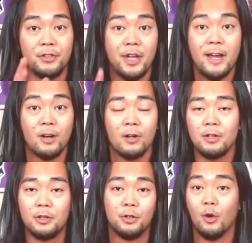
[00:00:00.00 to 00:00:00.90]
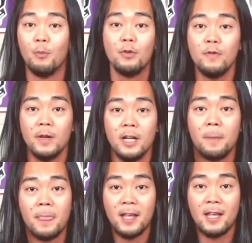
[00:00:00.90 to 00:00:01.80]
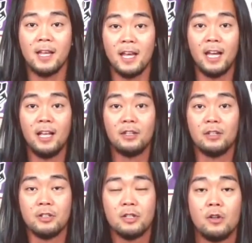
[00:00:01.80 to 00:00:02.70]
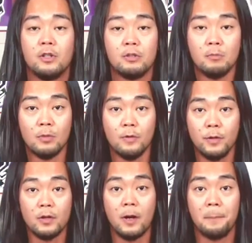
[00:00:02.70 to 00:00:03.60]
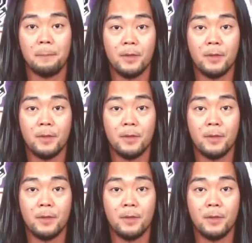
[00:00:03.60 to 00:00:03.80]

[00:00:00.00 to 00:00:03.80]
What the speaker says: there, don't move it, and you're just going to move your arm.